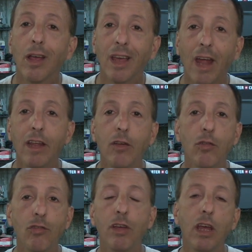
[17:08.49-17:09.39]
getting
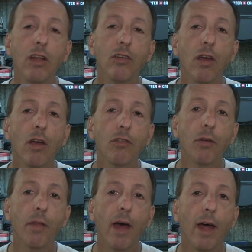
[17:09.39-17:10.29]
your scenes
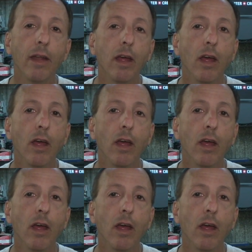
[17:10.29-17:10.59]
so that